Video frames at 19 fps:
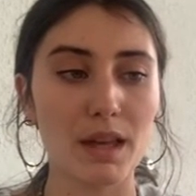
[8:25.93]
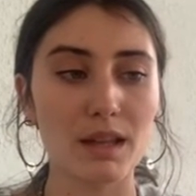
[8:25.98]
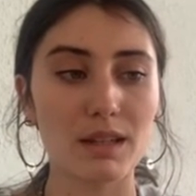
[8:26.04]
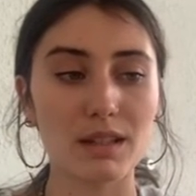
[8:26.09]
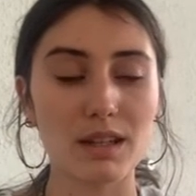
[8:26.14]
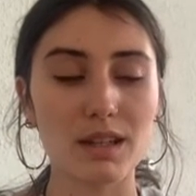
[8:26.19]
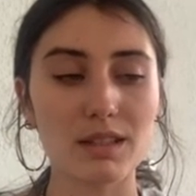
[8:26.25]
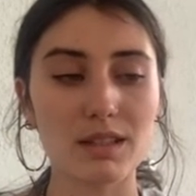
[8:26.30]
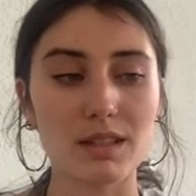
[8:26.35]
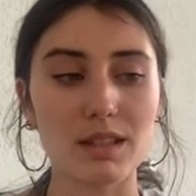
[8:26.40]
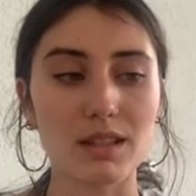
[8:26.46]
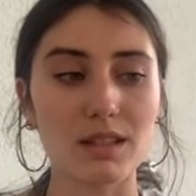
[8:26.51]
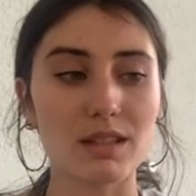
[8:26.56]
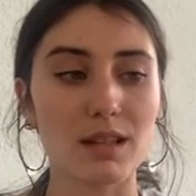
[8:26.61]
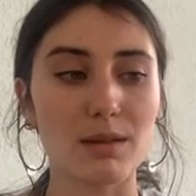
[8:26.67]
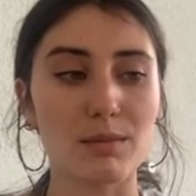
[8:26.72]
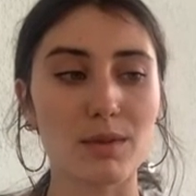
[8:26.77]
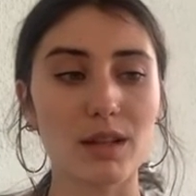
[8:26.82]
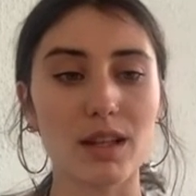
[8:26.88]
Disney
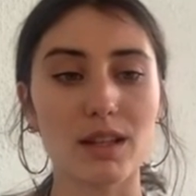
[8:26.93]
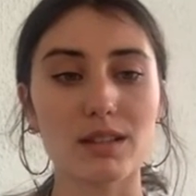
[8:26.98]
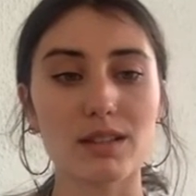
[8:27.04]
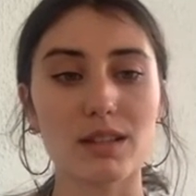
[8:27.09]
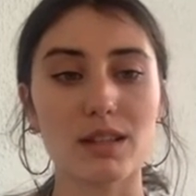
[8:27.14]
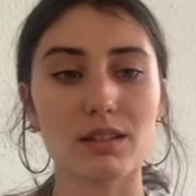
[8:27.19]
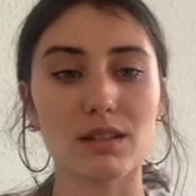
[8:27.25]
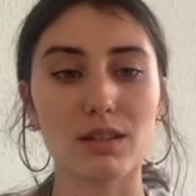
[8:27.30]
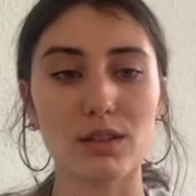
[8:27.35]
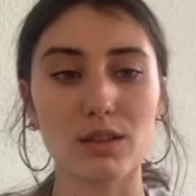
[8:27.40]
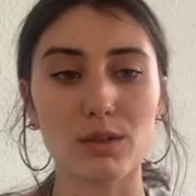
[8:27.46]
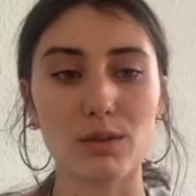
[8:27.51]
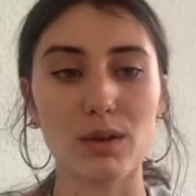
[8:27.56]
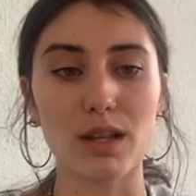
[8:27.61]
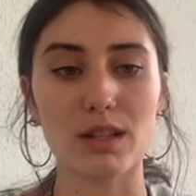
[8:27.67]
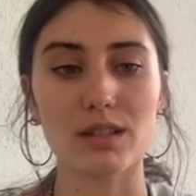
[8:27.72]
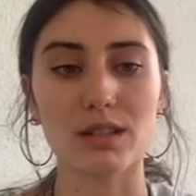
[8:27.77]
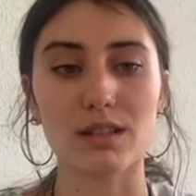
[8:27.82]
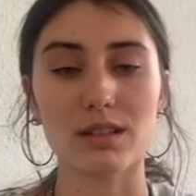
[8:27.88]
simulates that the
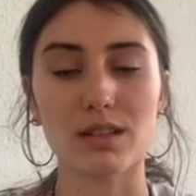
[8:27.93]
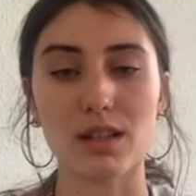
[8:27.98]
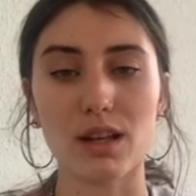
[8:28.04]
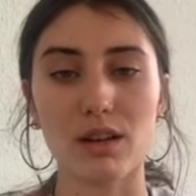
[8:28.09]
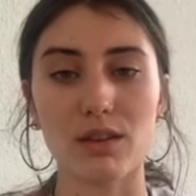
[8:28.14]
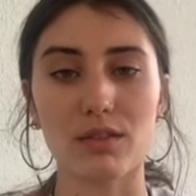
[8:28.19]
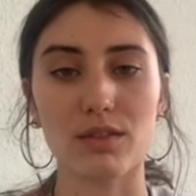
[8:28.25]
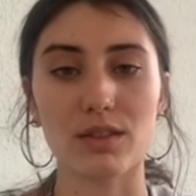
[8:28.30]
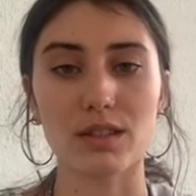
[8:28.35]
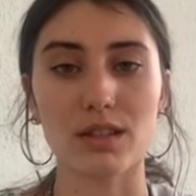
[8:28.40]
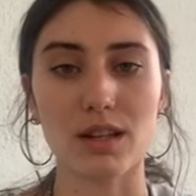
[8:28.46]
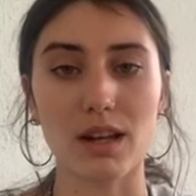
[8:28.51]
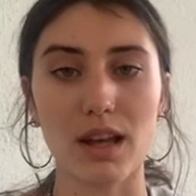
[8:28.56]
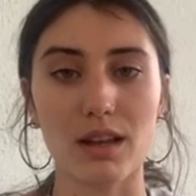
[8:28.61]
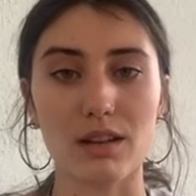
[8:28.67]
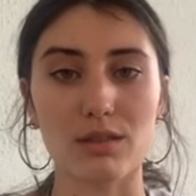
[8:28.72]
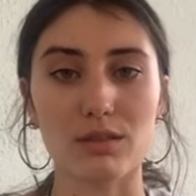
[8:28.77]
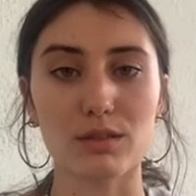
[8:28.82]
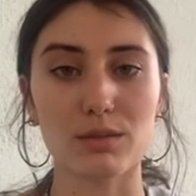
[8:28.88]
US itself is an
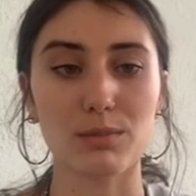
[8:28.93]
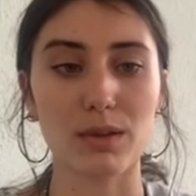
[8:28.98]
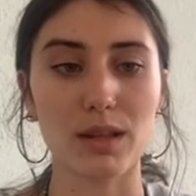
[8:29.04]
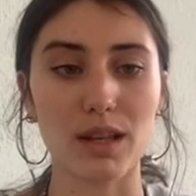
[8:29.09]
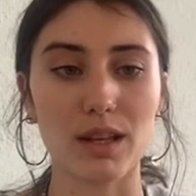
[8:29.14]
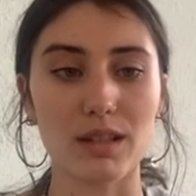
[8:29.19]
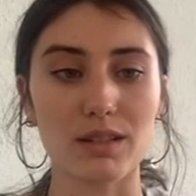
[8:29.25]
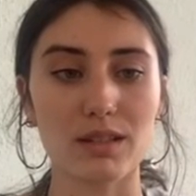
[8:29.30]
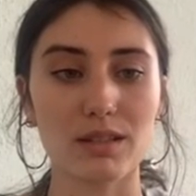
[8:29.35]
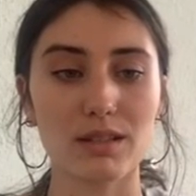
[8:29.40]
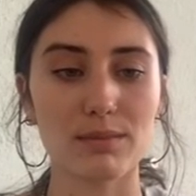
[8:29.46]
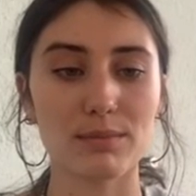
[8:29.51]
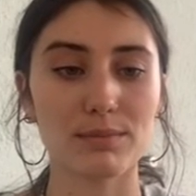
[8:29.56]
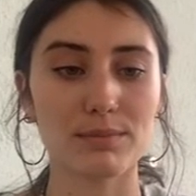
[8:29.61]
adult place.